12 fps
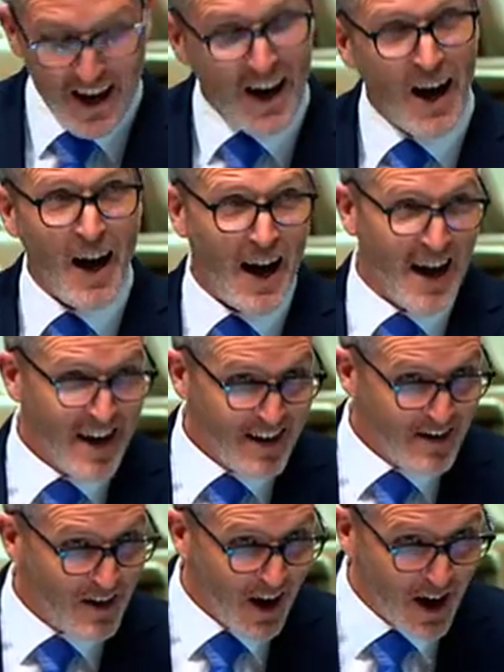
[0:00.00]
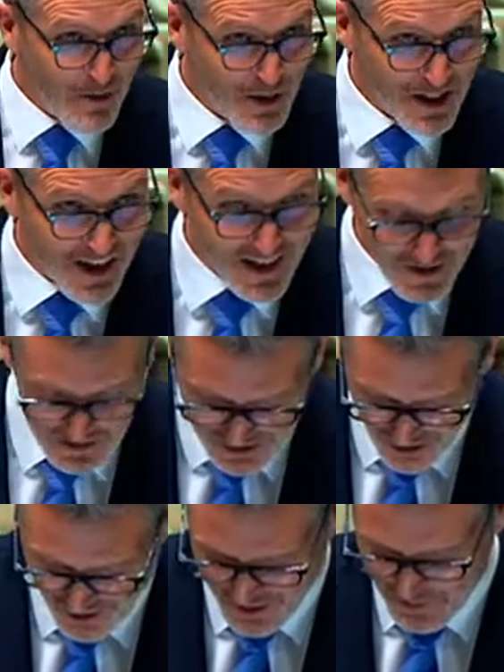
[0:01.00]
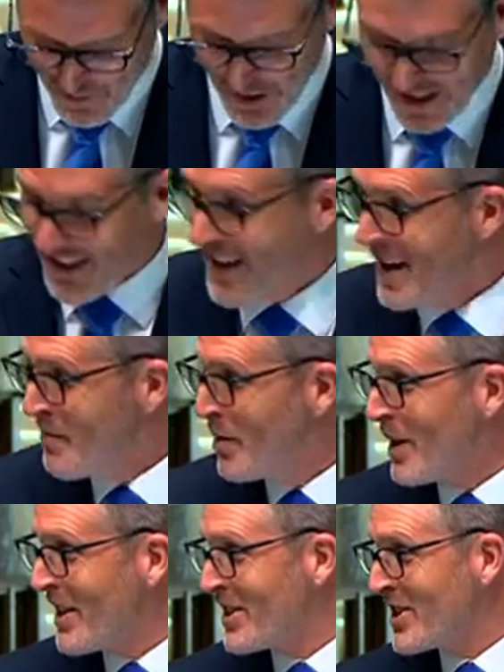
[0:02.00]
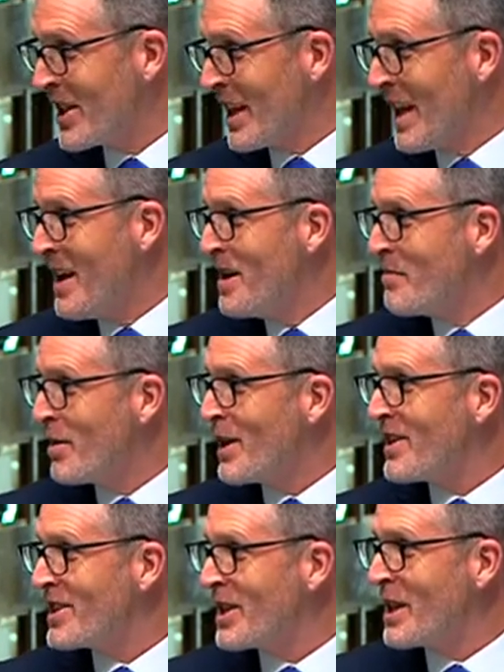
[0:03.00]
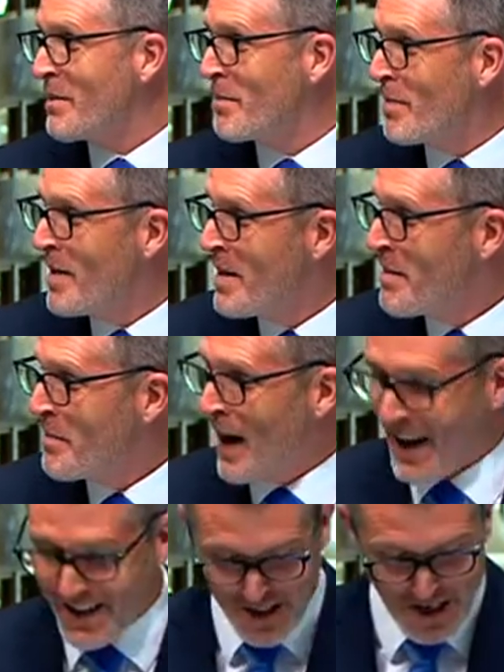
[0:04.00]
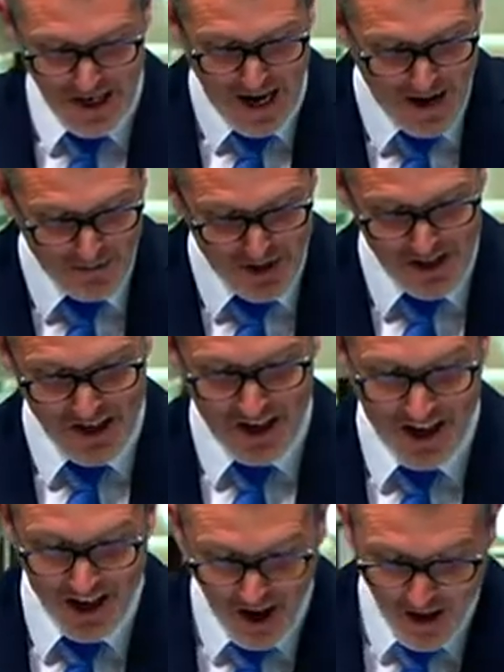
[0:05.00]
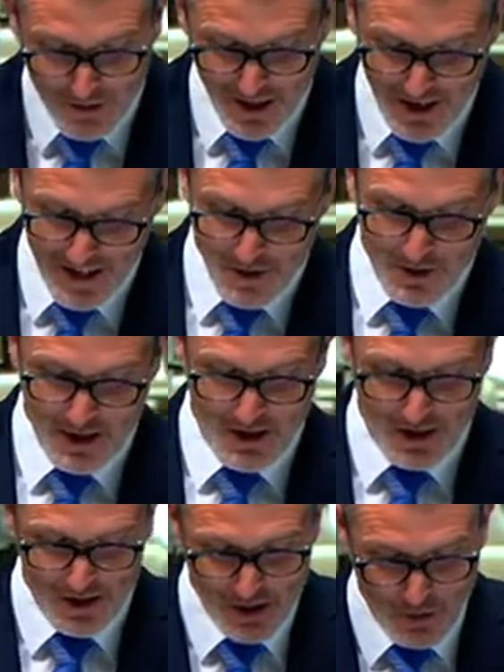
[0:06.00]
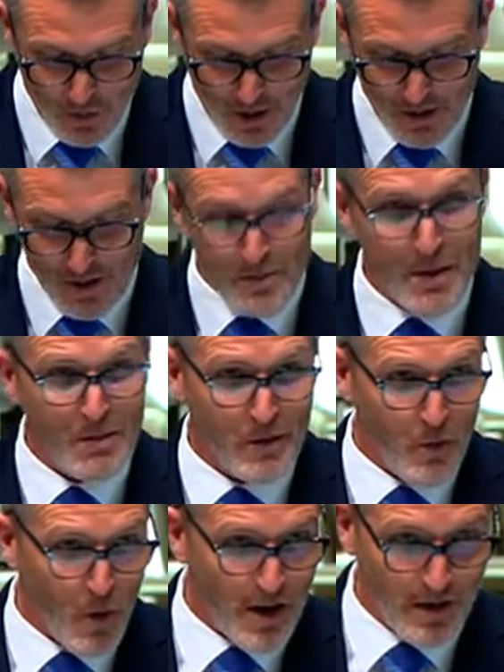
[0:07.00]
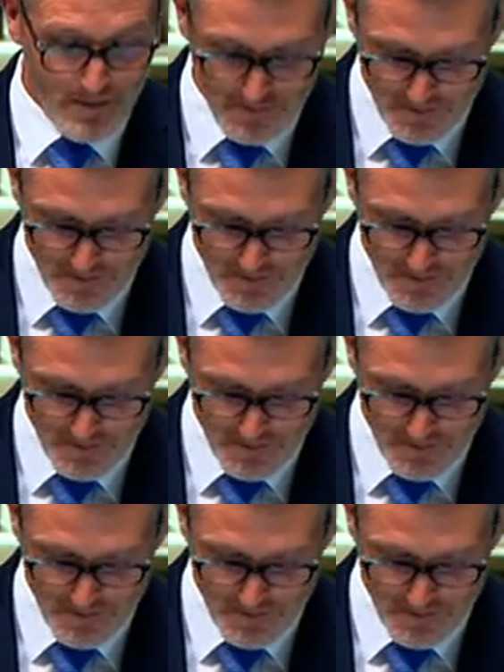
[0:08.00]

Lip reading: I would like to acknowledge, putting the silly partisan games aside, I would like to acknowledge the work of the member for Wannan,